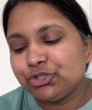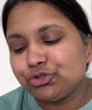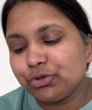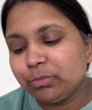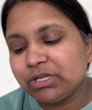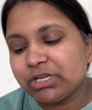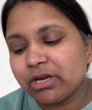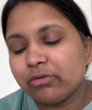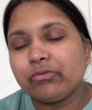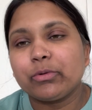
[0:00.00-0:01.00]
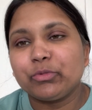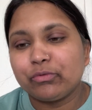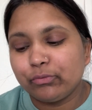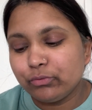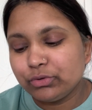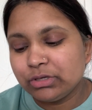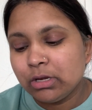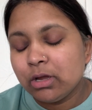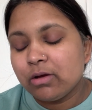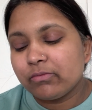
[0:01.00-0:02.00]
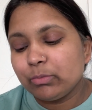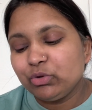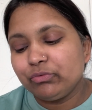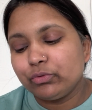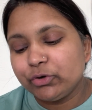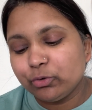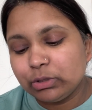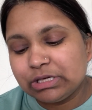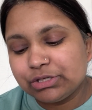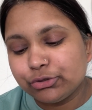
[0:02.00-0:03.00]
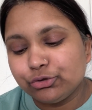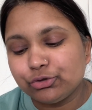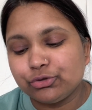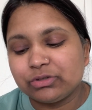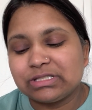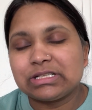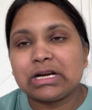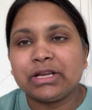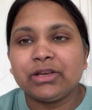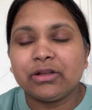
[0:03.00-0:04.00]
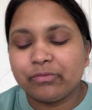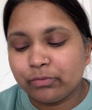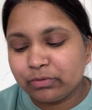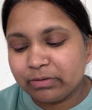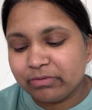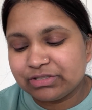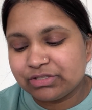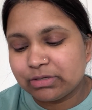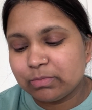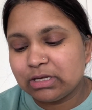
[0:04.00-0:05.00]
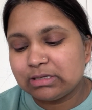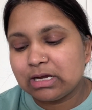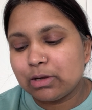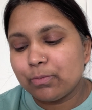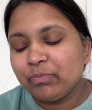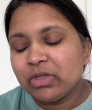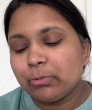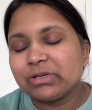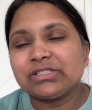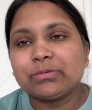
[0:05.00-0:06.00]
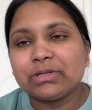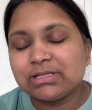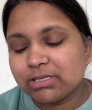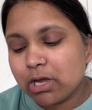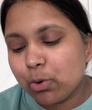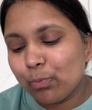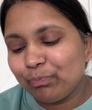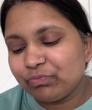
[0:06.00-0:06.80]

should be taken from your food, from the food you eat. You should start eating fruit and vegetables now.